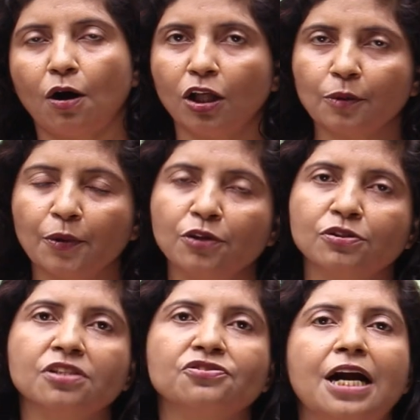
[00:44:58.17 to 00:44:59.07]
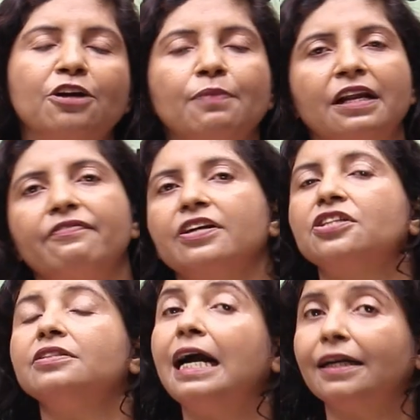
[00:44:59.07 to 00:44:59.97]
all the producers try to
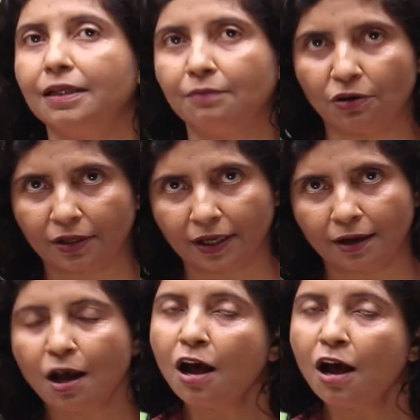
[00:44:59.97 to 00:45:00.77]
manufacture that commodity.